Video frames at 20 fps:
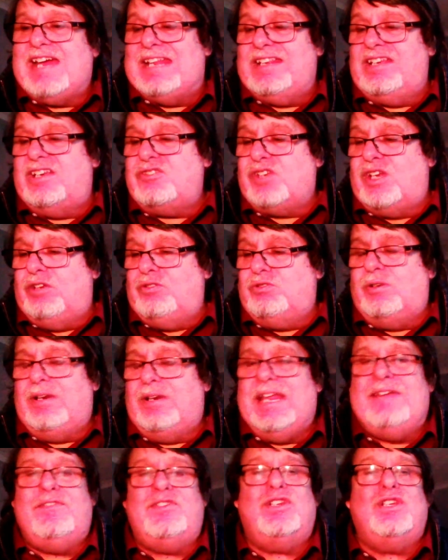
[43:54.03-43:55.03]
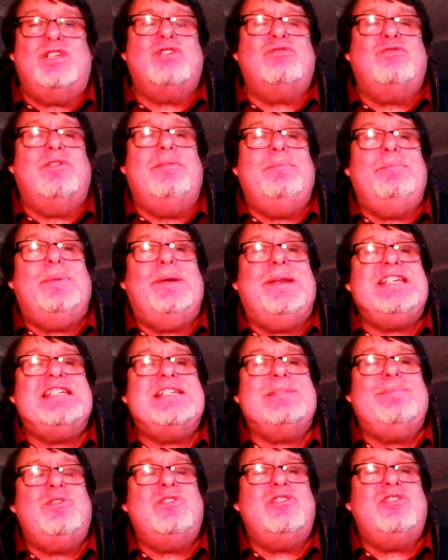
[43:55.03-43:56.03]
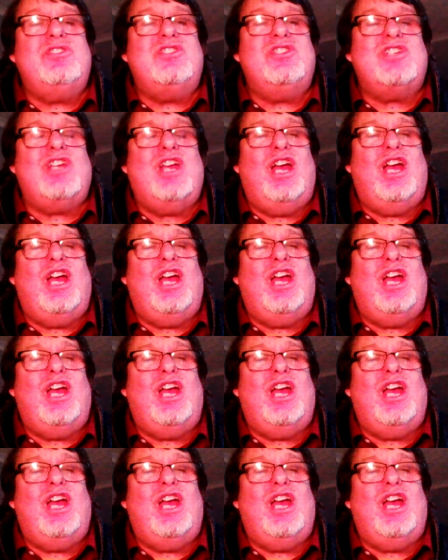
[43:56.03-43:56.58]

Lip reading: anecdotal evidence from policemen's